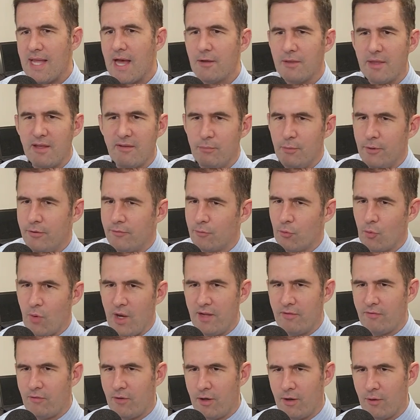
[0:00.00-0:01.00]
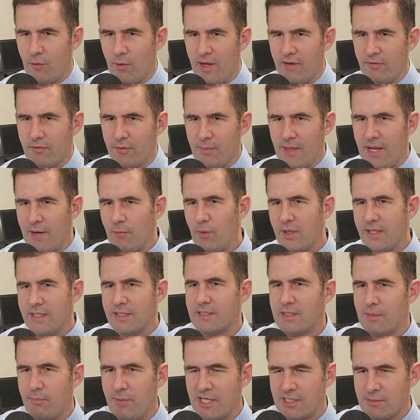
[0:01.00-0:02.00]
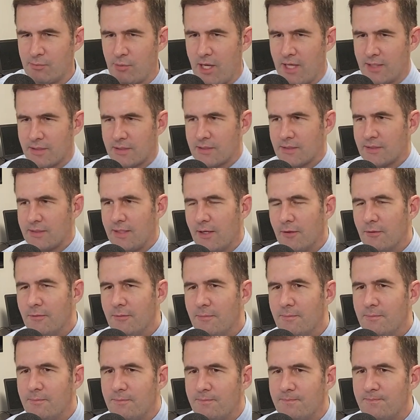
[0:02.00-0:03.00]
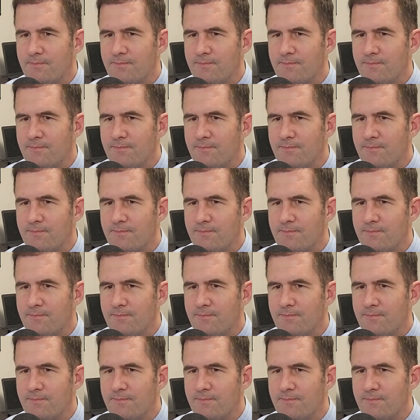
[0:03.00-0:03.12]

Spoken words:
but now they've moved way far away from that. What is the best practice now?